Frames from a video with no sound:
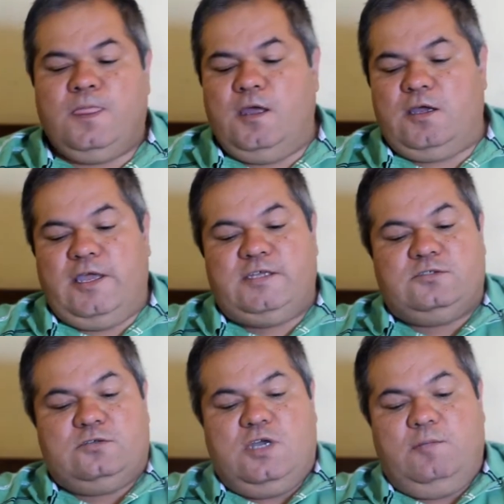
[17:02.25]
Okay,
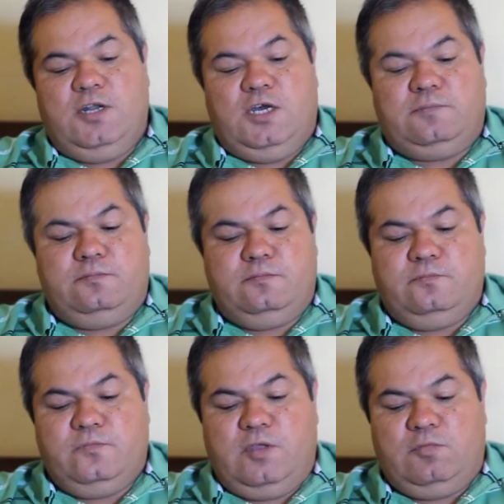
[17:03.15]
so coming up,
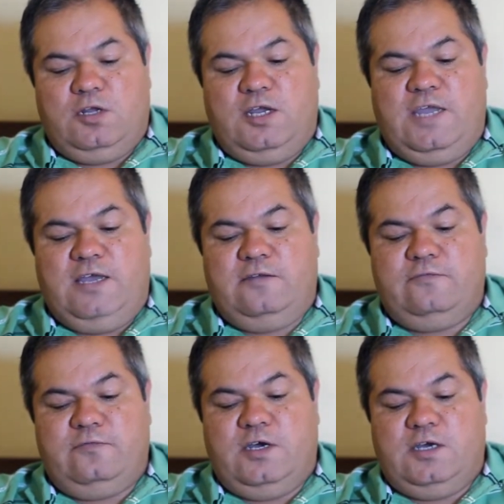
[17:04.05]
I'm gonna have